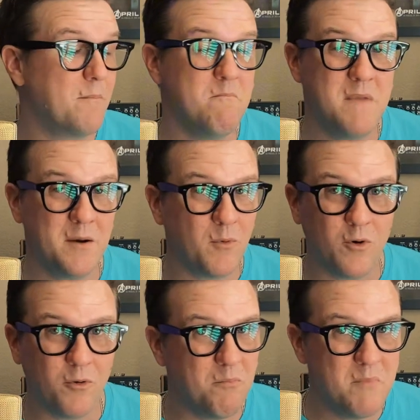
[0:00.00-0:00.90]

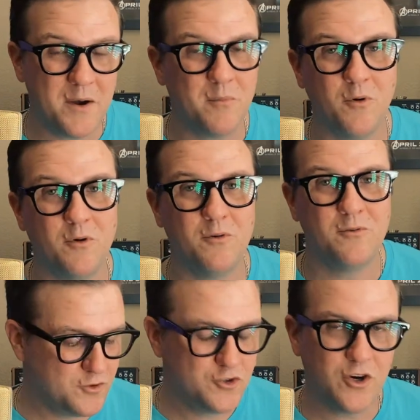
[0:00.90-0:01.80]
minimal
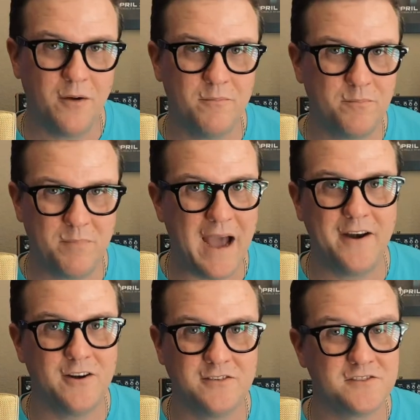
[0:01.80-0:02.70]
drum
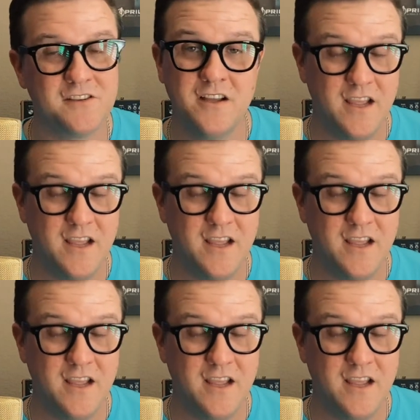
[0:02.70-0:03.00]
patterns,